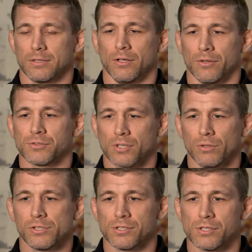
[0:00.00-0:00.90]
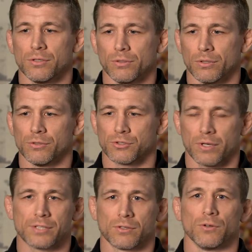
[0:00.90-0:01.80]
those coaches who
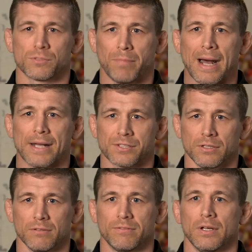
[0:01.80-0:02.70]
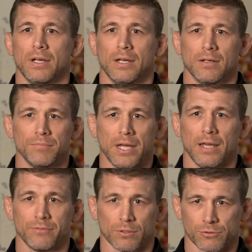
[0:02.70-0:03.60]
stress those positive
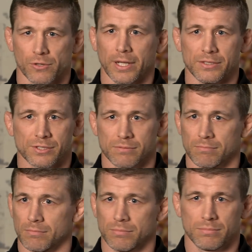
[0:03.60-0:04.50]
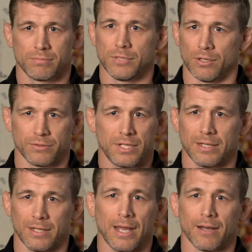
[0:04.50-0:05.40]
behavioral traits,
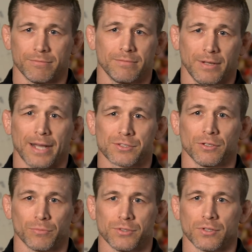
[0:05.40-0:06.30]
tend to have excellent